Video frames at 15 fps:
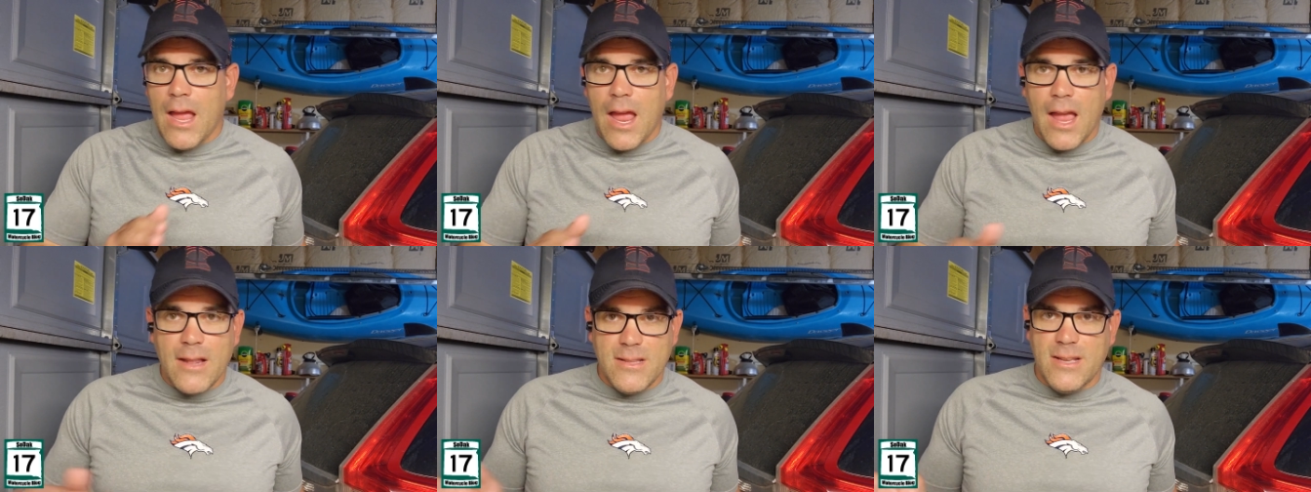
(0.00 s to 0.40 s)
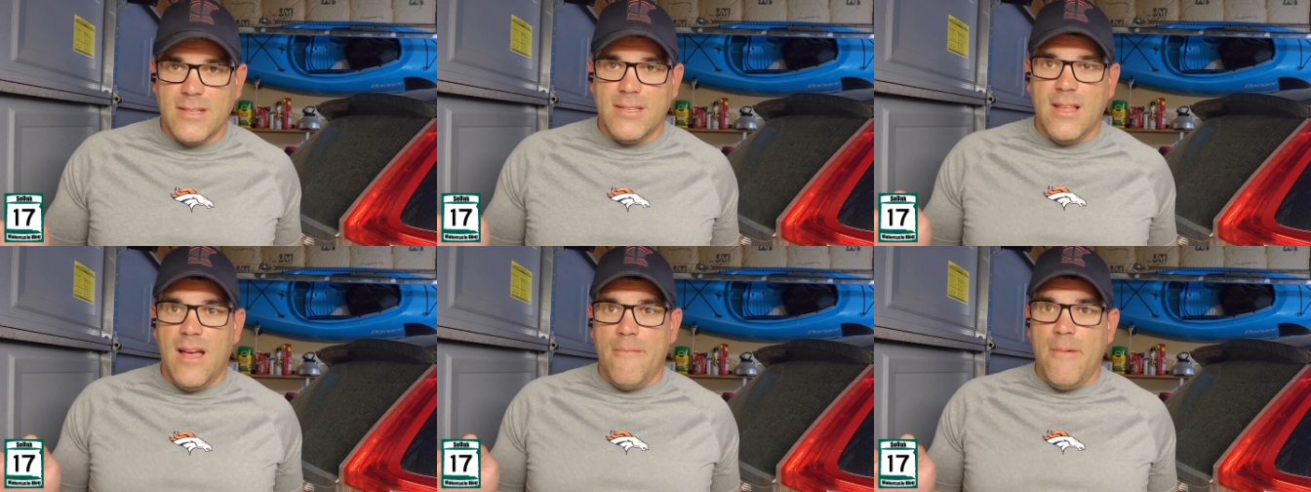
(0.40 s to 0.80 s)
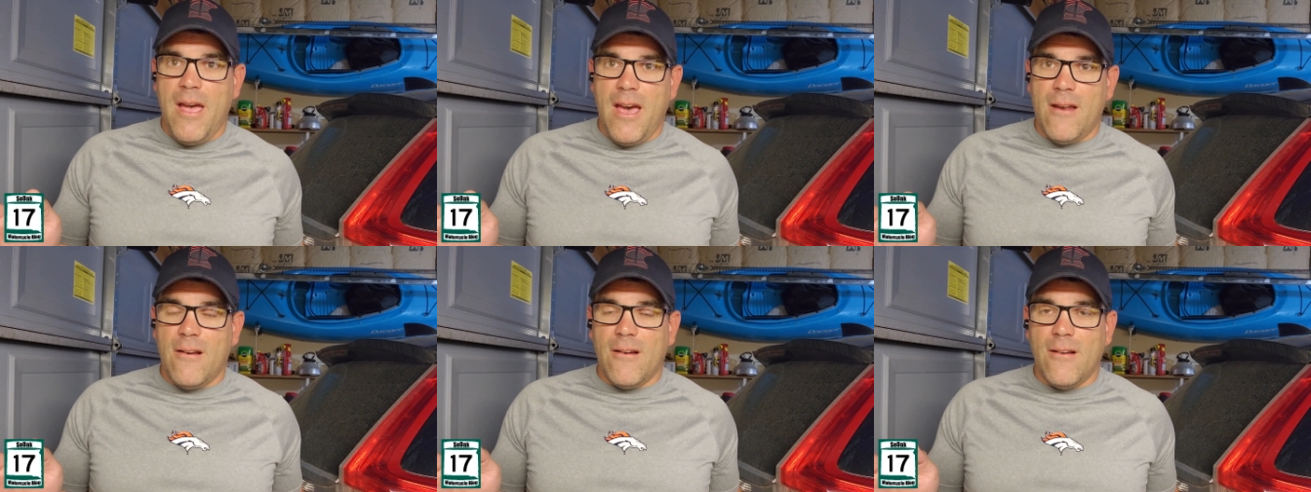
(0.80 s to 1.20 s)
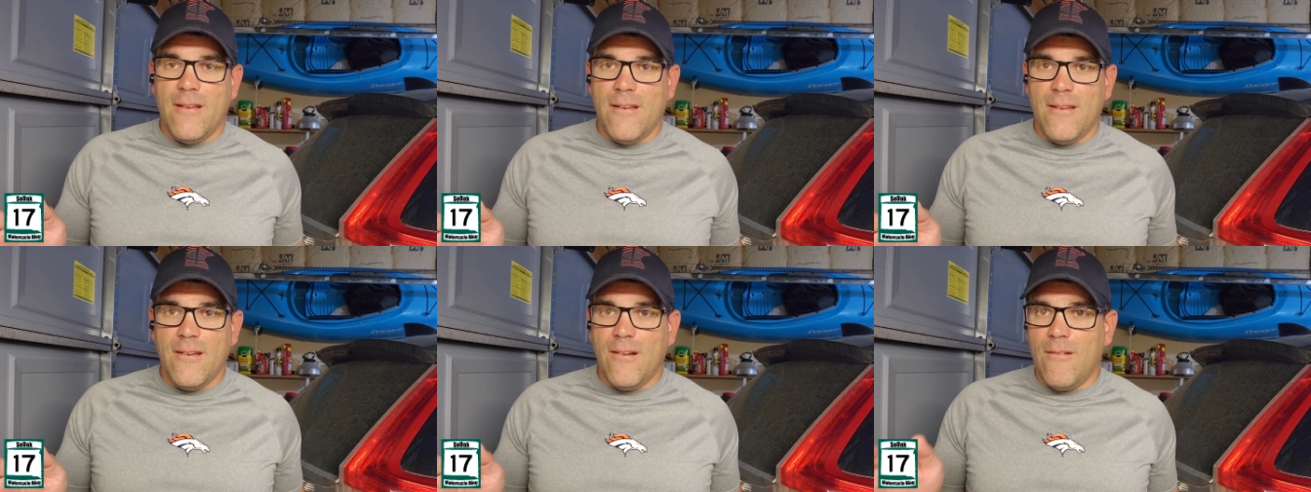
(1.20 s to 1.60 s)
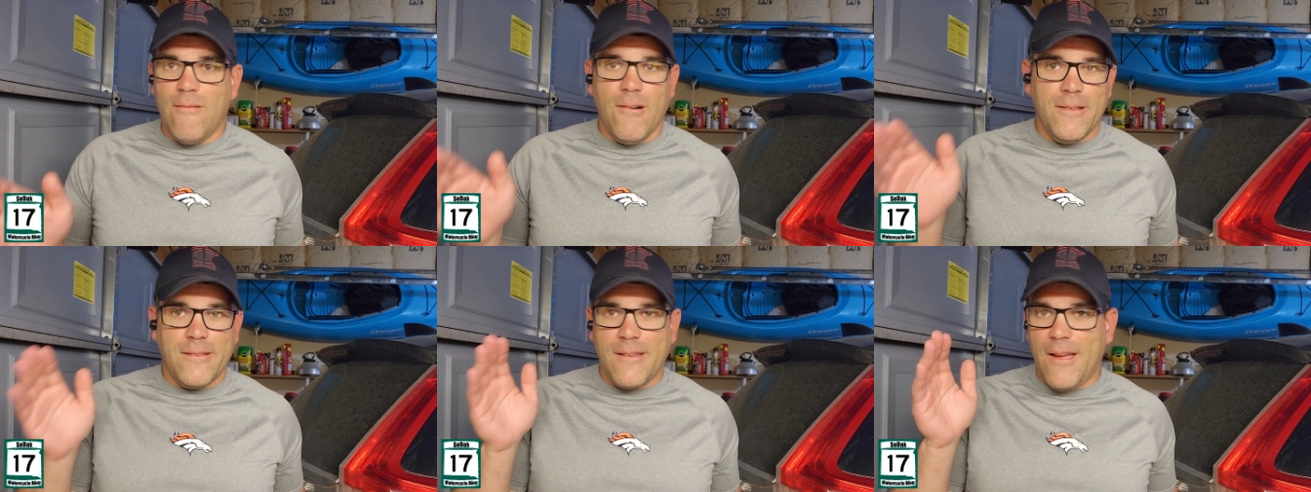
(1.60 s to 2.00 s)
it does not matter
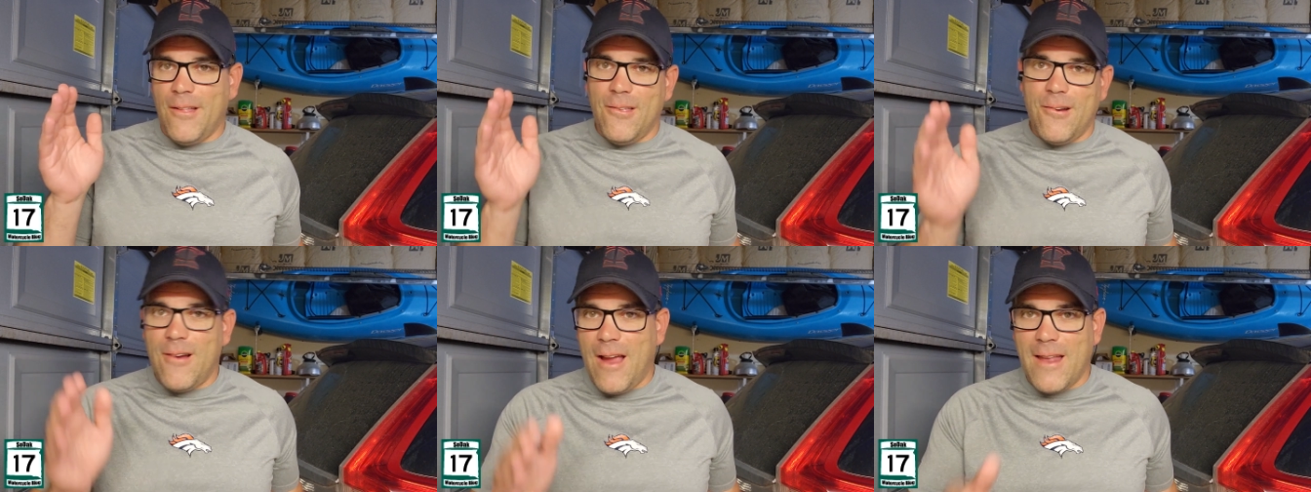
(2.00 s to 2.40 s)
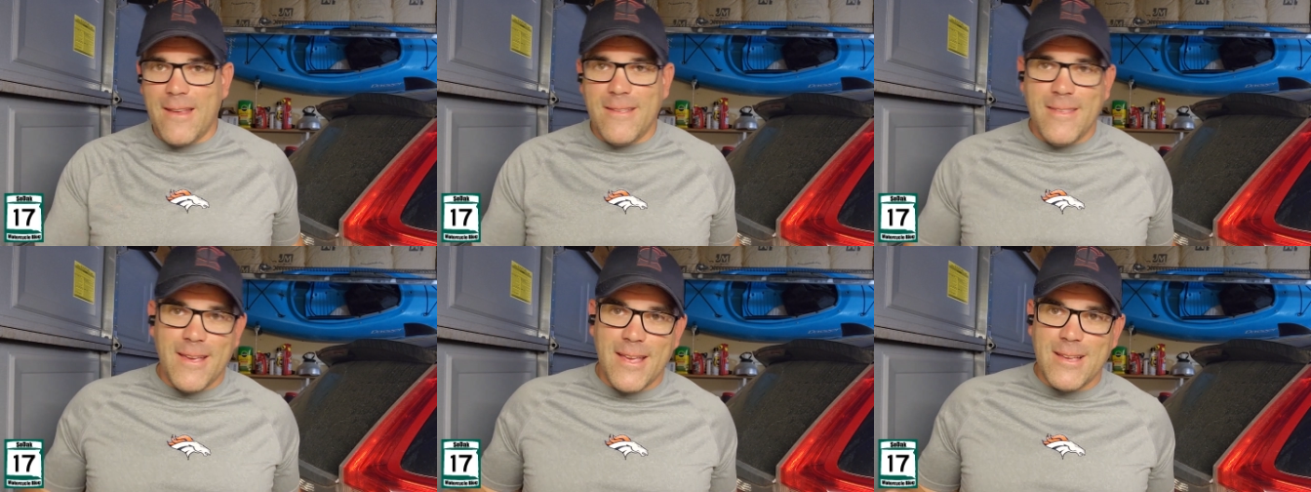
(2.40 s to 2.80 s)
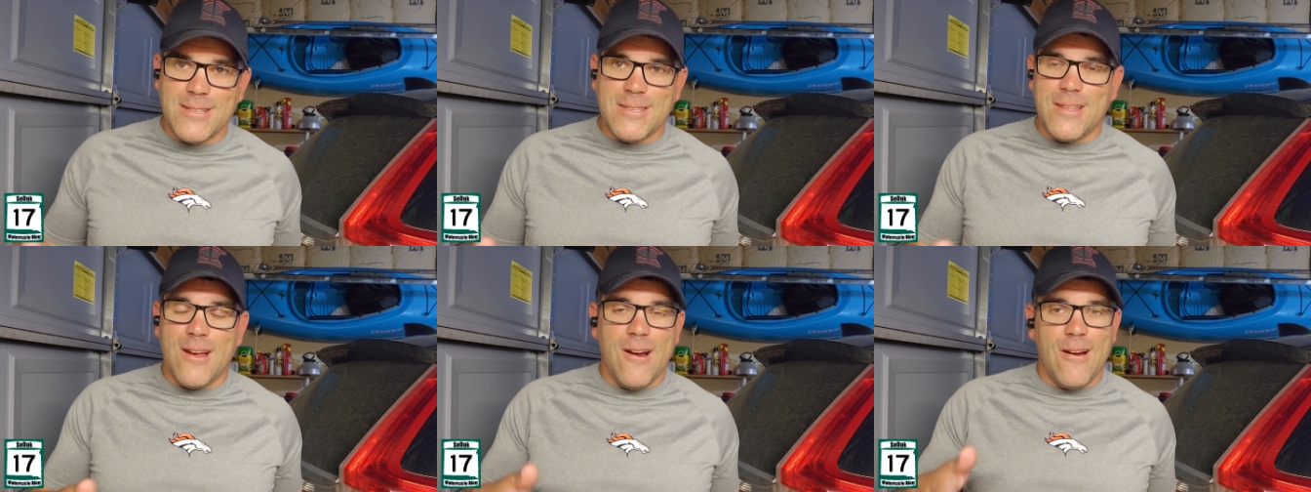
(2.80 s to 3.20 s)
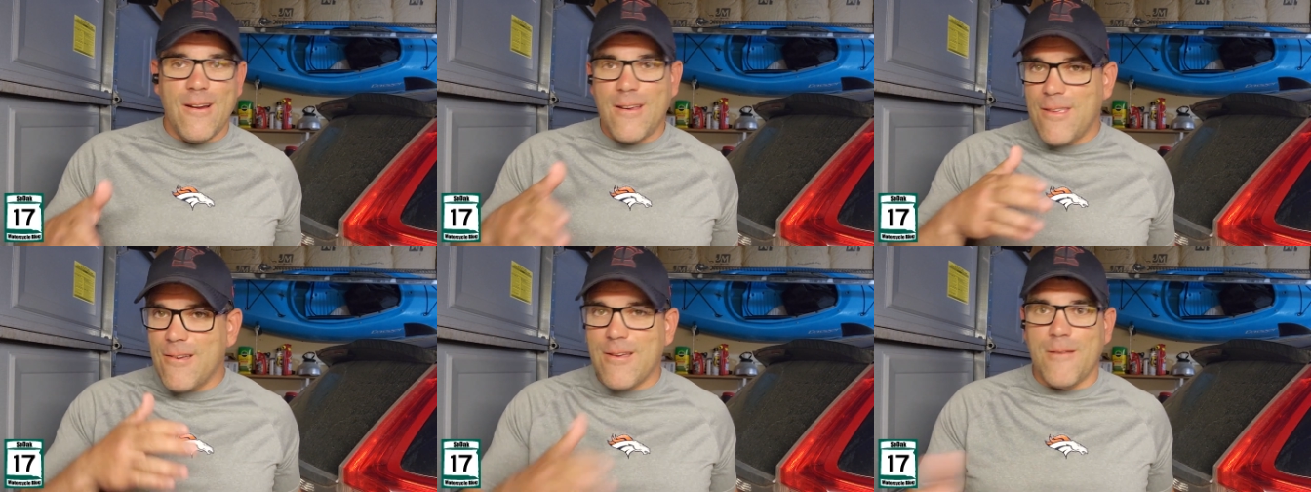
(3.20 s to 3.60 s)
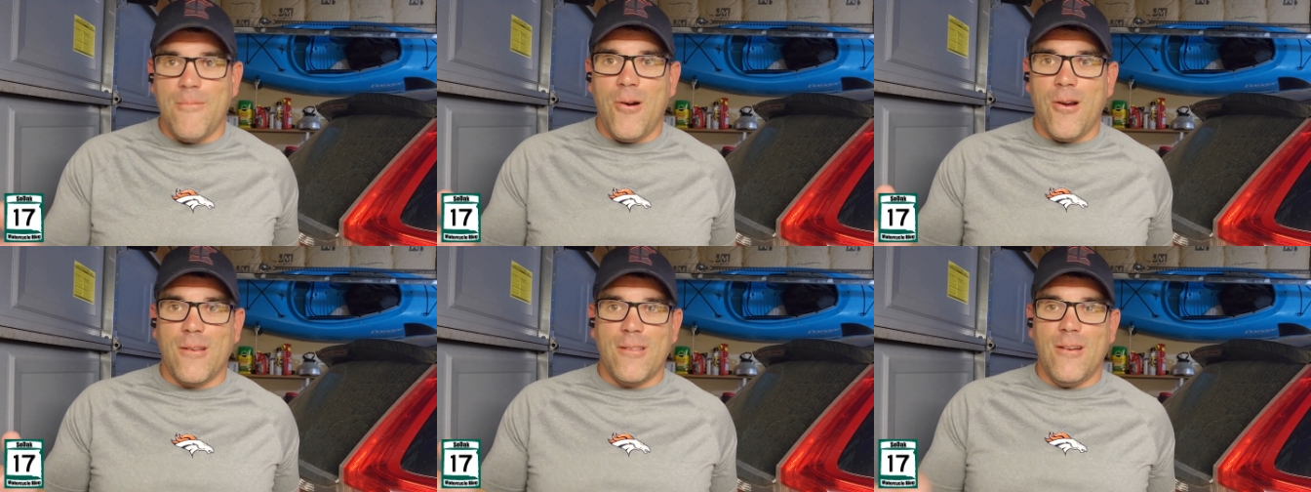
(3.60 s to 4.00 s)
what color anything is there. You can
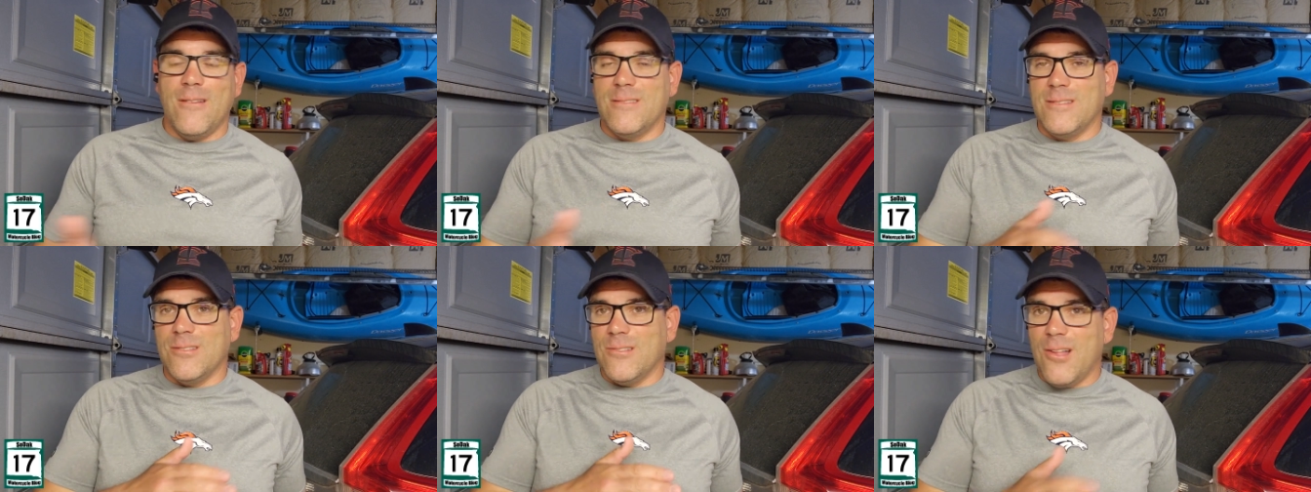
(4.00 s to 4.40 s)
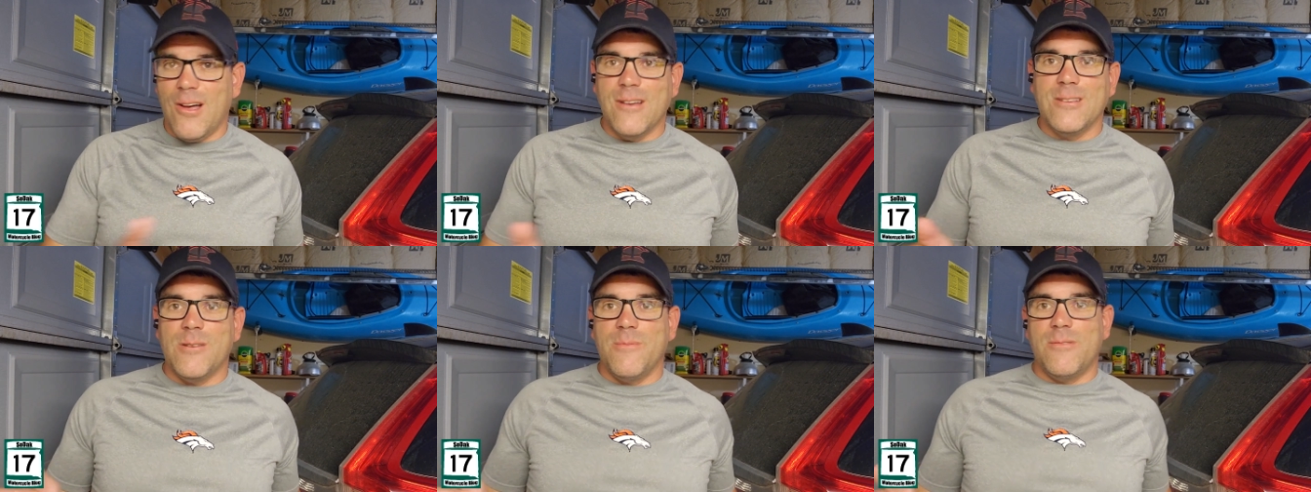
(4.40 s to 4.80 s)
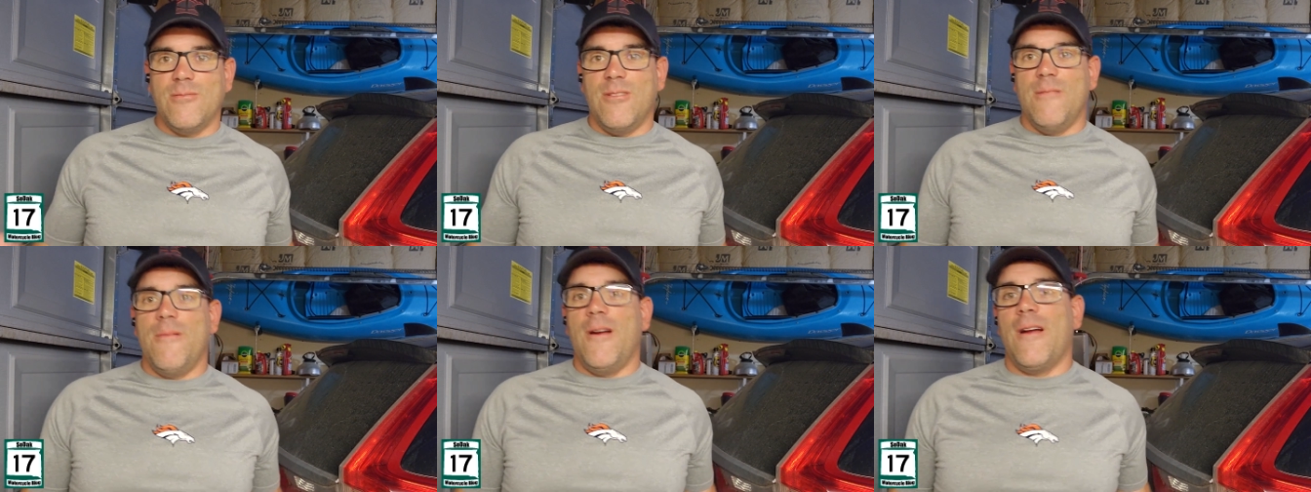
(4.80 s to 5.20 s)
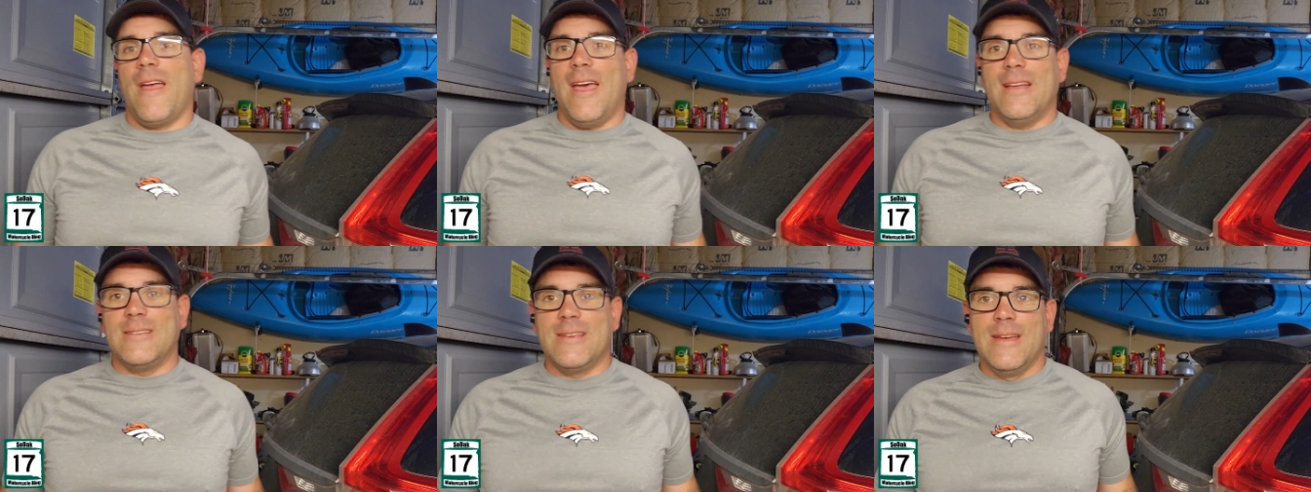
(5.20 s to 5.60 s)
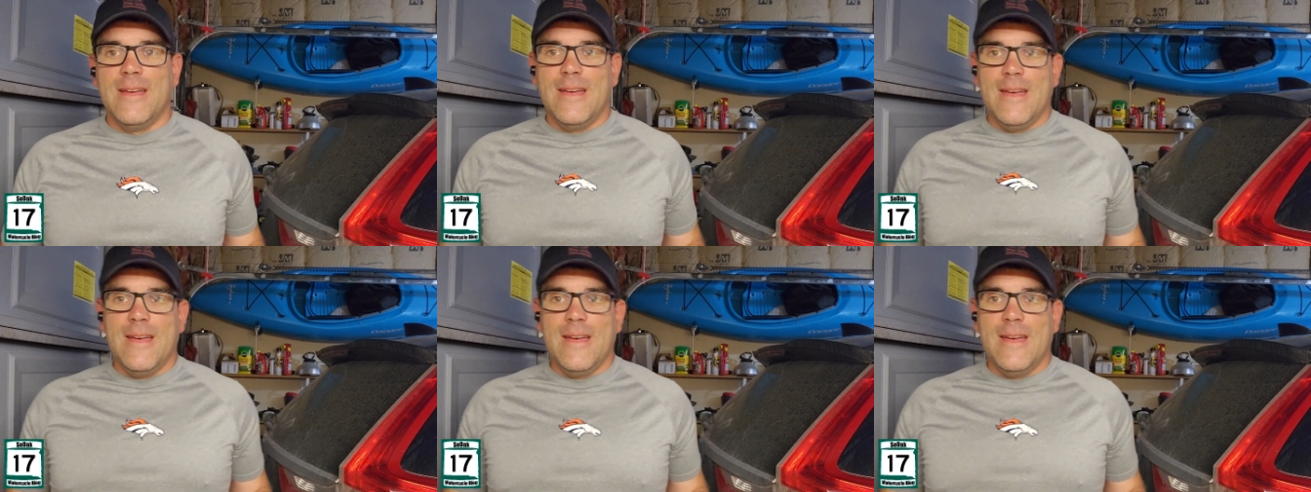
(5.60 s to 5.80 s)
park there as long as you're between the barricades.